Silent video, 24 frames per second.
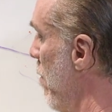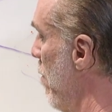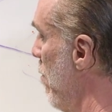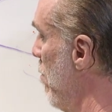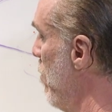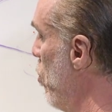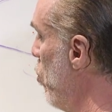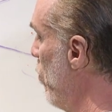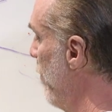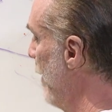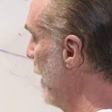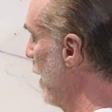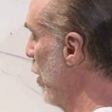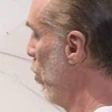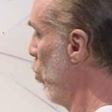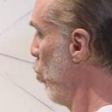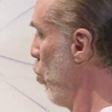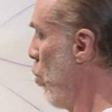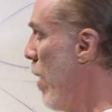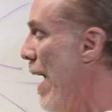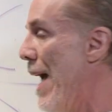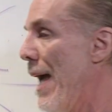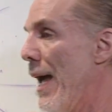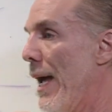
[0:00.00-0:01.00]
moving
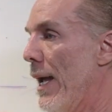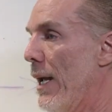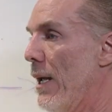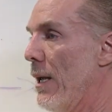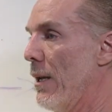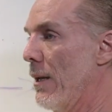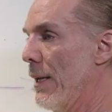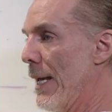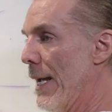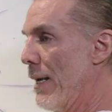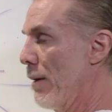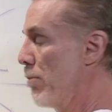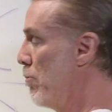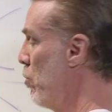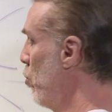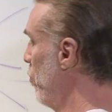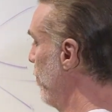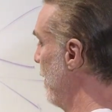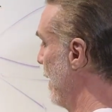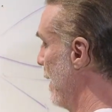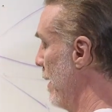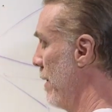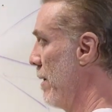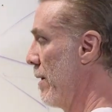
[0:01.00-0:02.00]
away, like
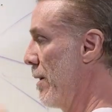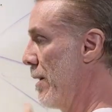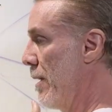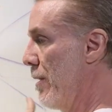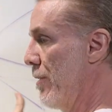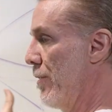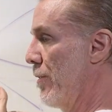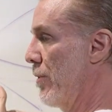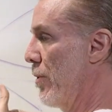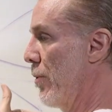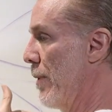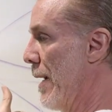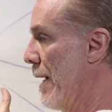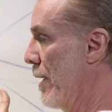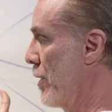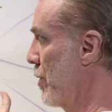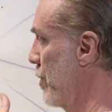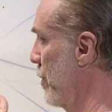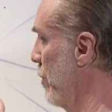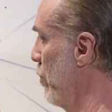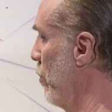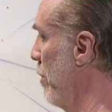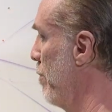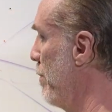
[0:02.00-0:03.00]
moving in this
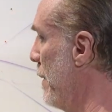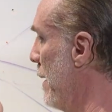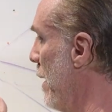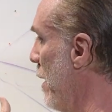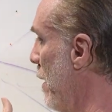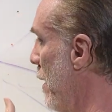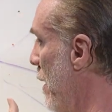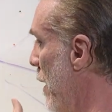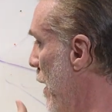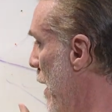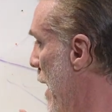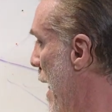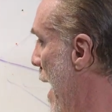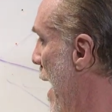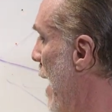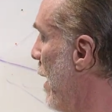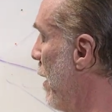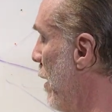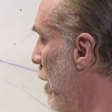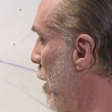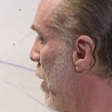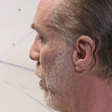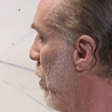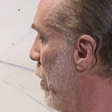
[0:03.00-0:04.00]
direction, would be a
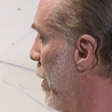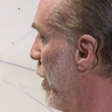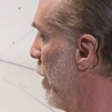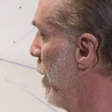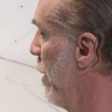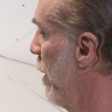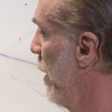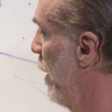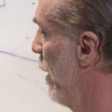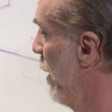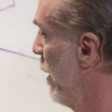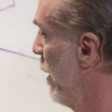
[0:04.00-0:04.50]
lot lower